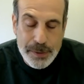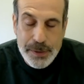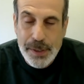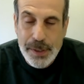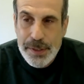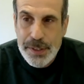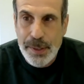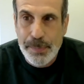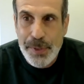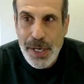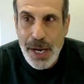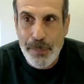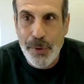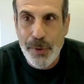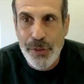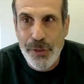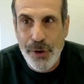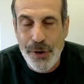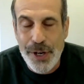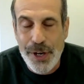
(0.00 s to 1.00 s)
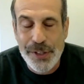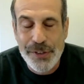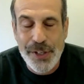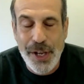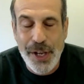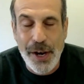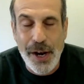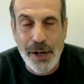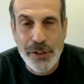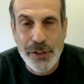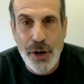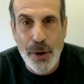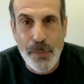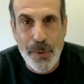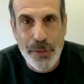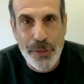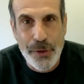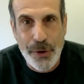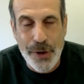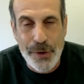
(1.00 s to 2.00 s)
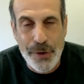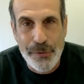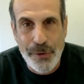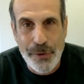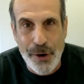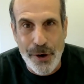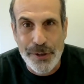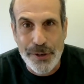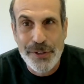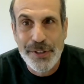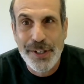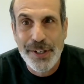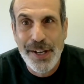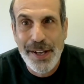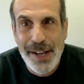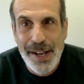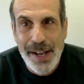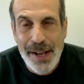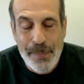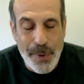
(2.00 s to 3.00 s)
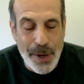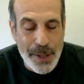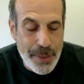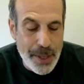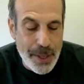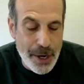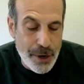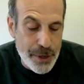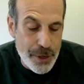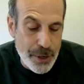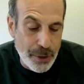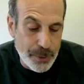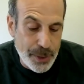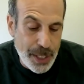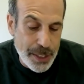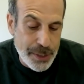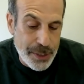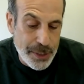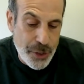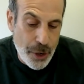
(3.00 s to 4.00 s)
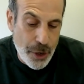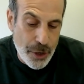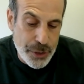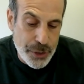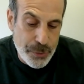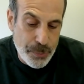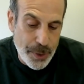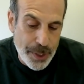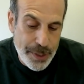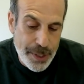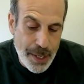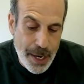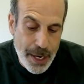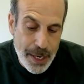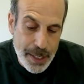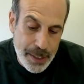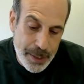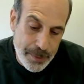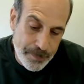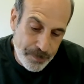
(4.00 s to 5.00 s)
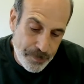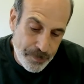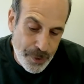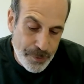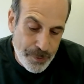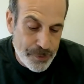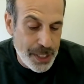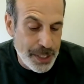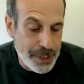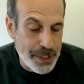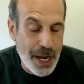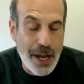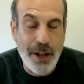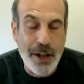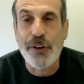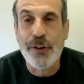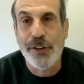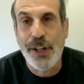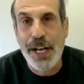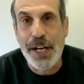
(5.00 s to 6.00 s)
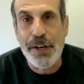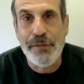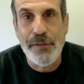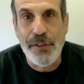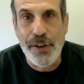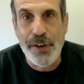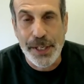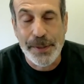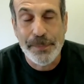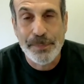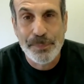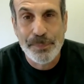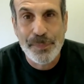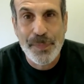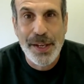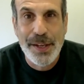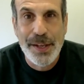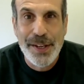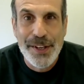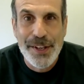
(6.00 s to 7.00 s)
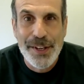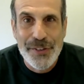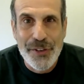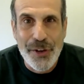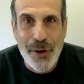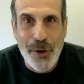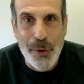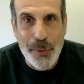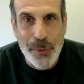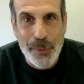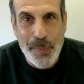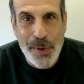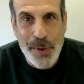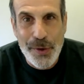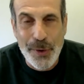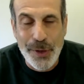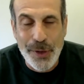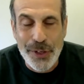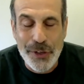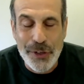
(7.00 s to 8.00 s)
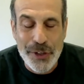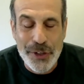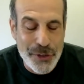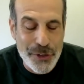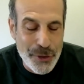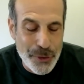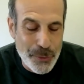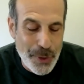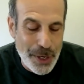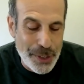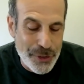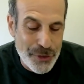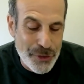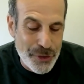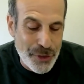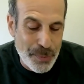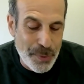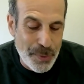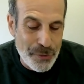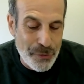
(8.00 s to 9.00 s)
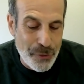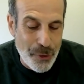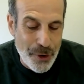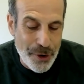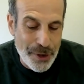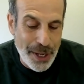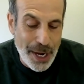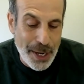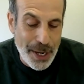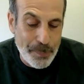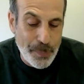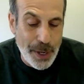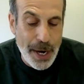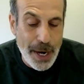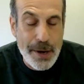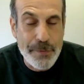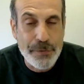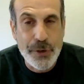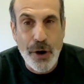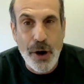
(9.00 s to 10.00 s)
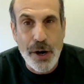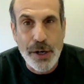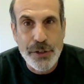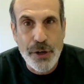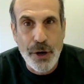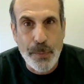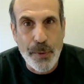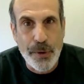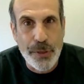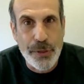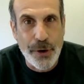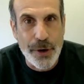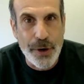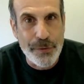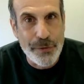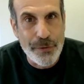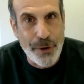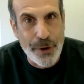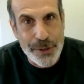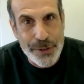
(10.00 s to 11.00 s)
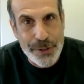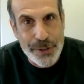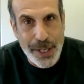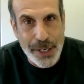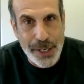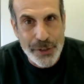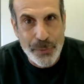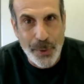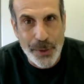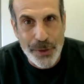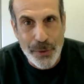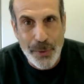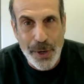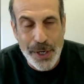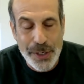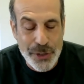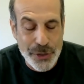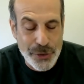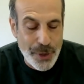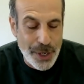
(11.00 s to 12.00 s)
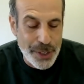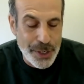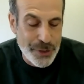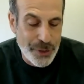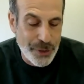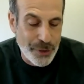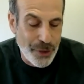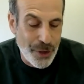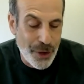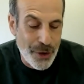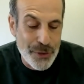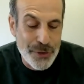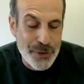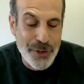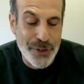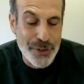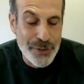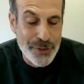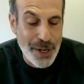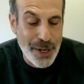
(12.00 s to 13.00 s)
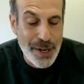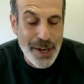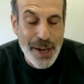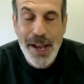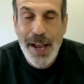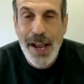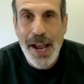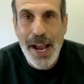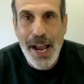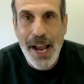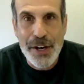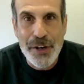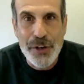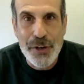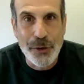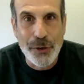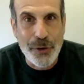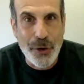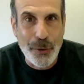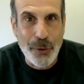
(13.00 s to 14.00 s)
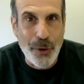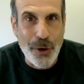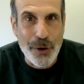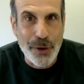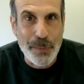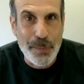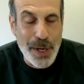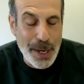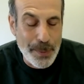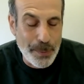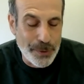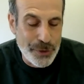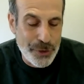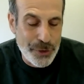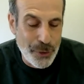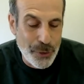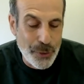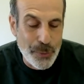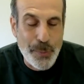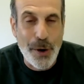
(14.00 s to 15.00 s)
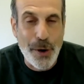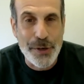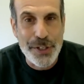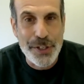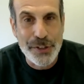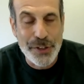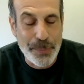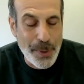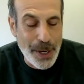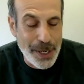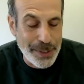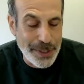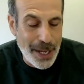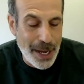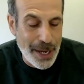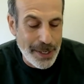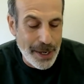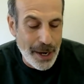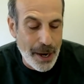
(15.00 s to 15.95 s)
September 30th and October 31st, but there you'll get charged with a $15 late fee. So it would be really good to register before that. But after October 31st, that's when the registration closes, and you'll no longer be able to participate that